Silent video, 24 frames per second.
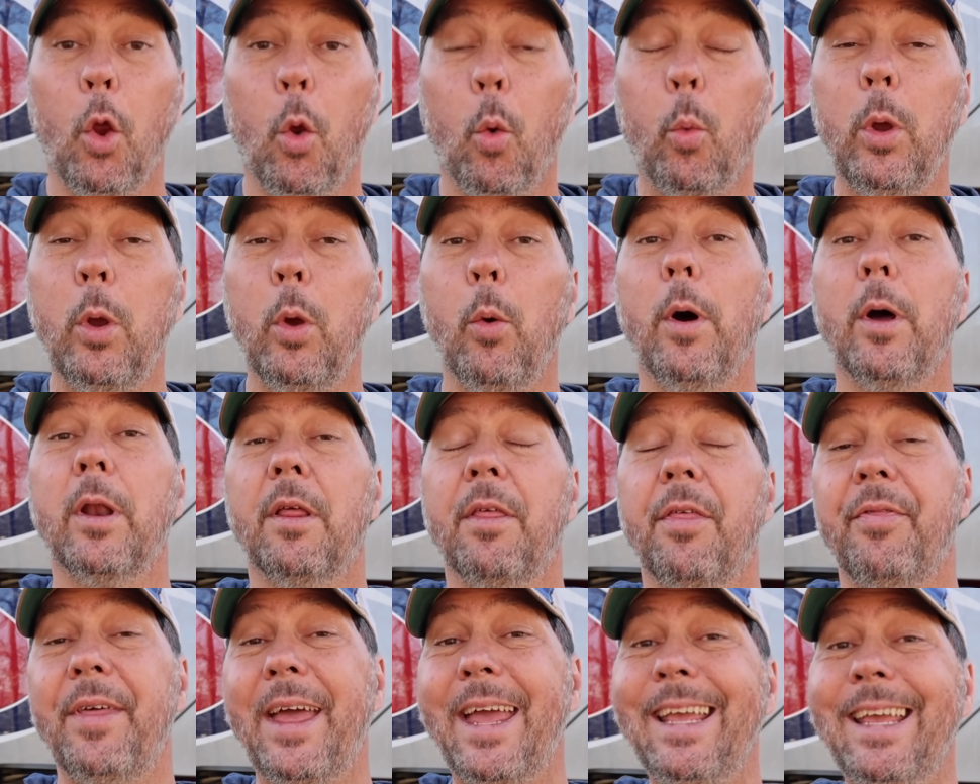We want
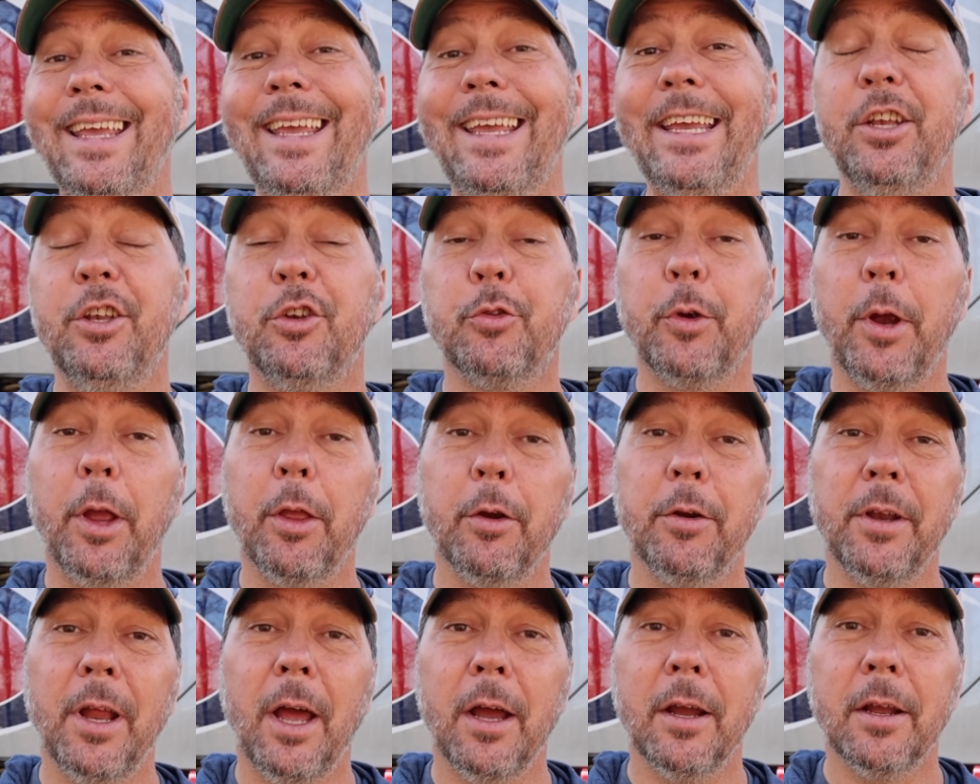to thank
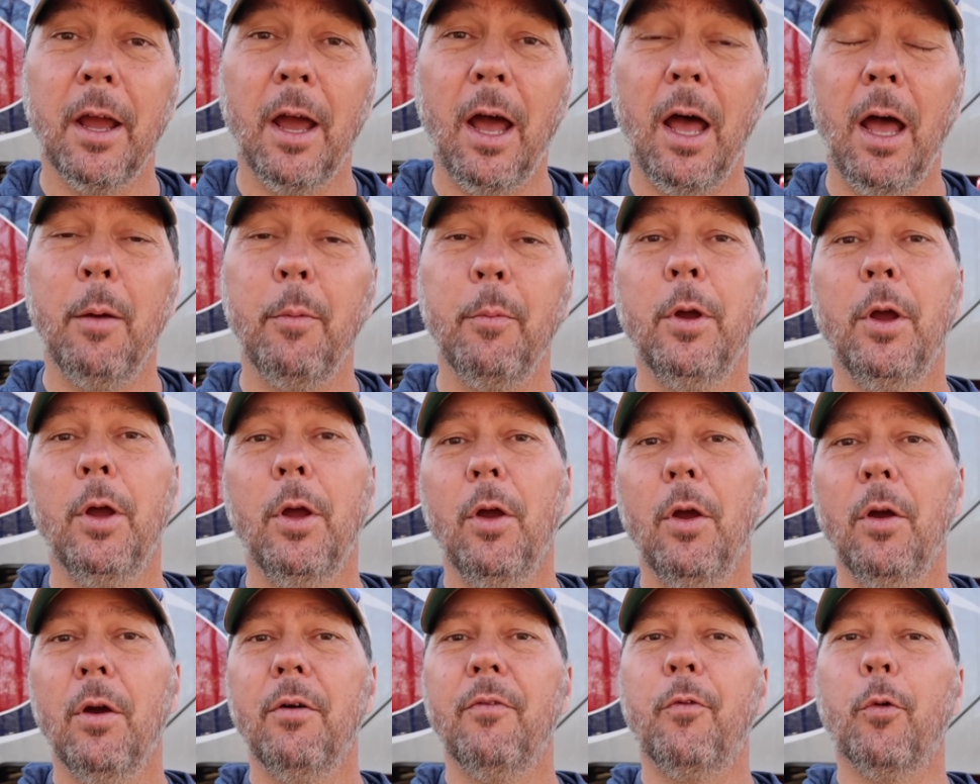eTrailer.com
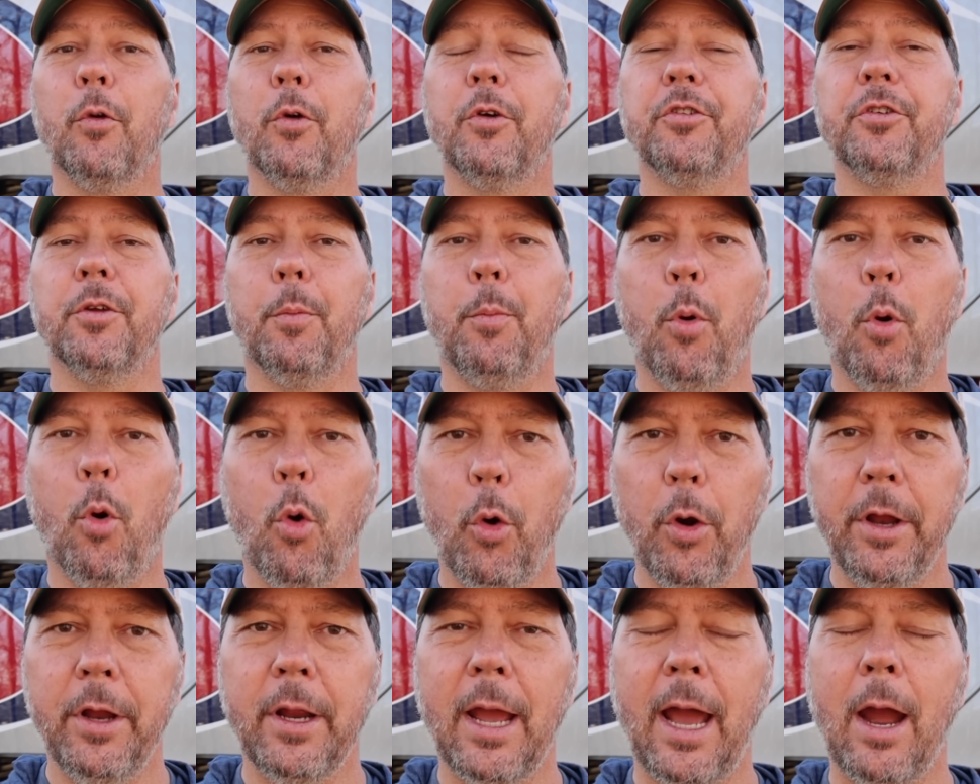for
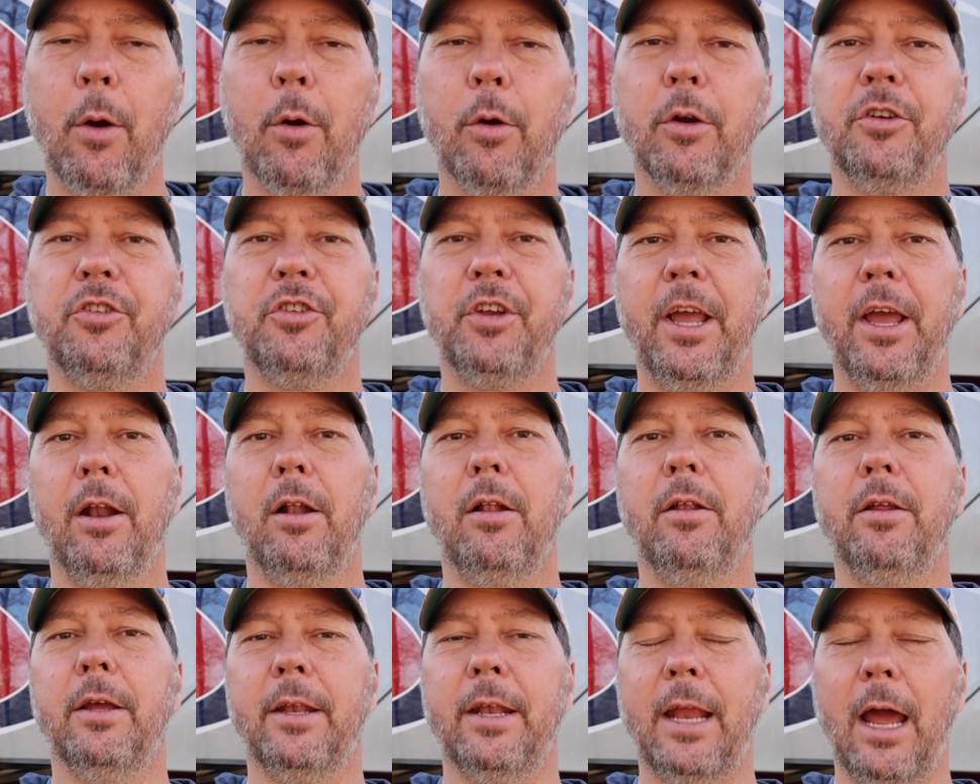supporting our
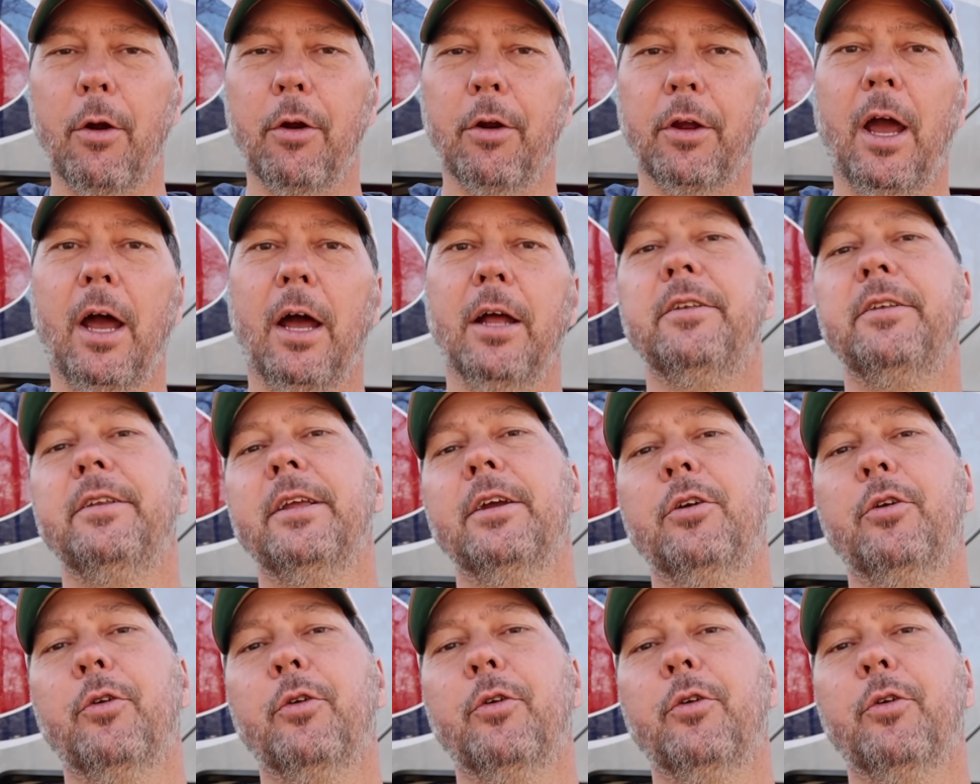channel and our content